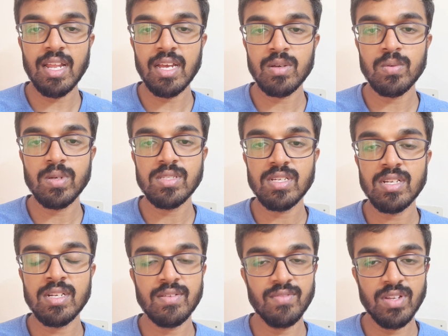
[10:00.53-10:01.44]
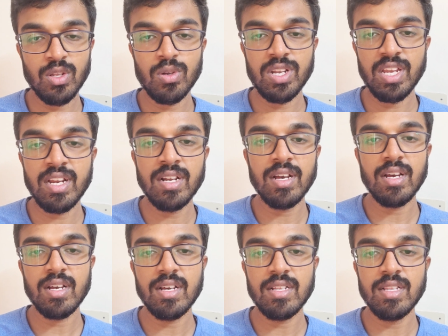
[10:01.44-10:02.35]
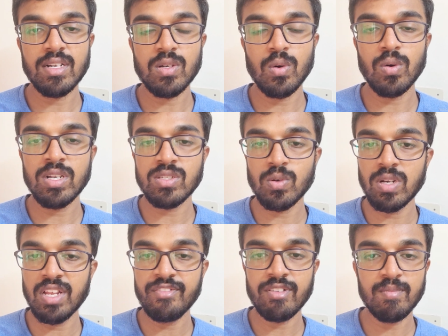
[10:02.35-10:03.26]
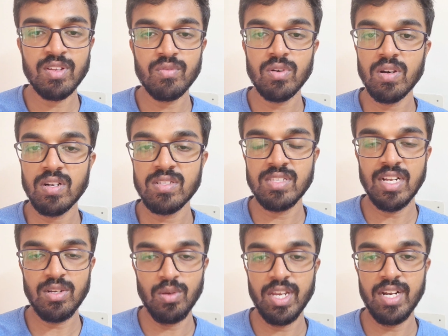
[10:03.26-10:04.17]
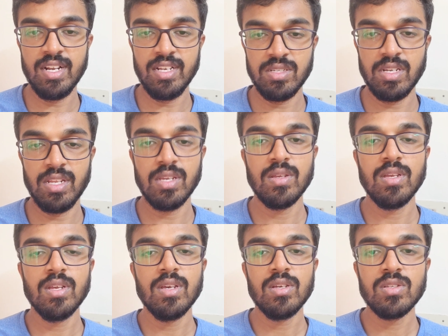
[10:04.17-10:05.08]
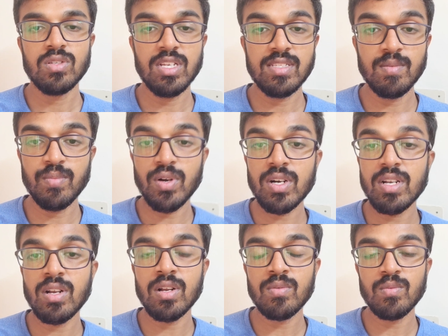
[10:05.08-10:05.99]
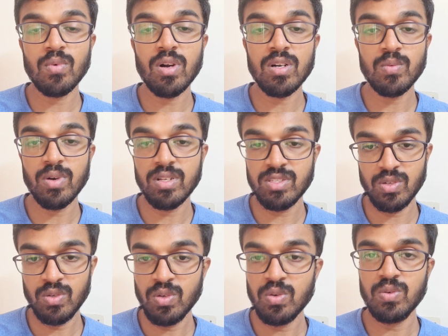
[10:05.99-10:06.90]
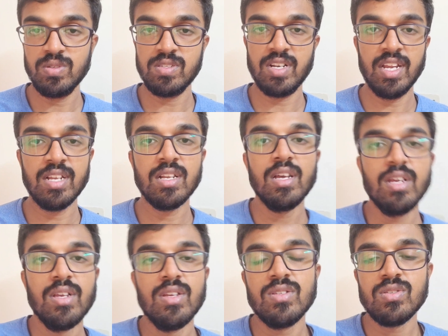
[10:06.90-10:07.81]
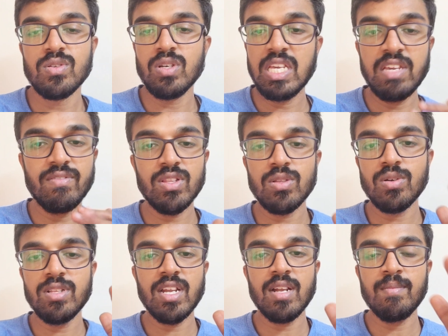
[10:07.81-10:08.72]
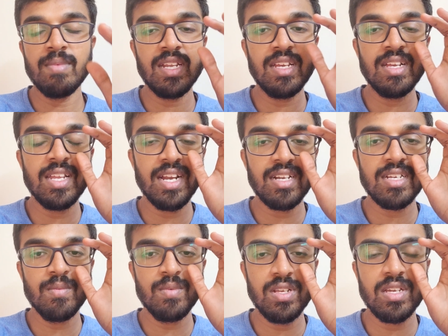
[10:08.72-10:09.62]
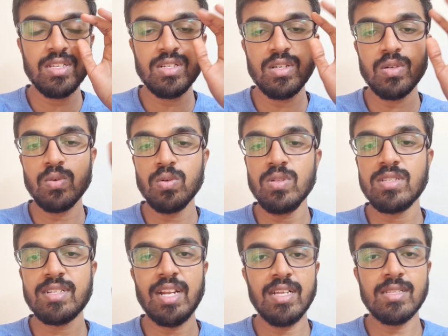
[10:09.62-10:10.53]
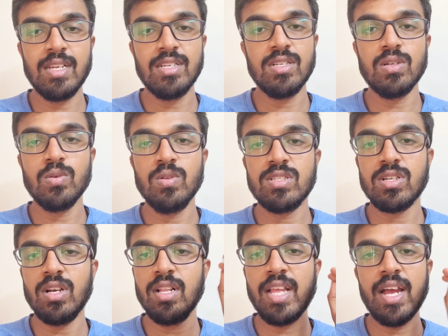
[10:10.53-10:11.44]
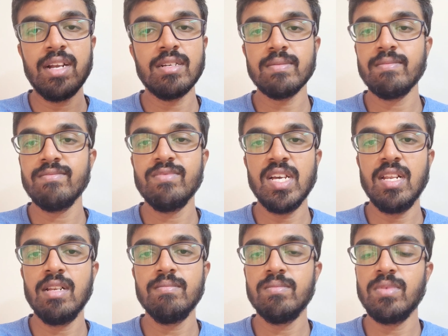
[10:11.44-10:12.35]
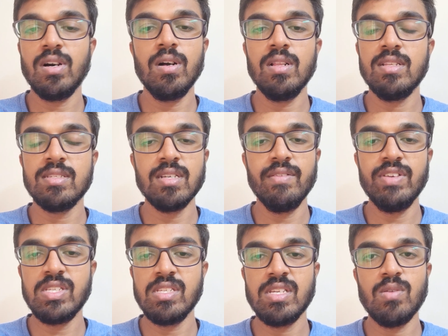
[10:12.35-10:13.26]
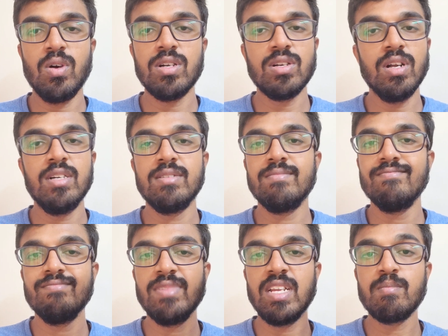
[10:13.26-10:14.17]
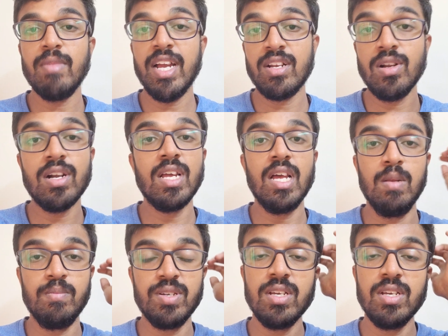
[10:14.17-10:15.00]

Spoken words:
language, and when you read, the tone is only from the words that you get actually. So it's important on what words you use, right? So even though there are many great communication tools, translation tools, and all that, well, all the services and whatnot, it might not help.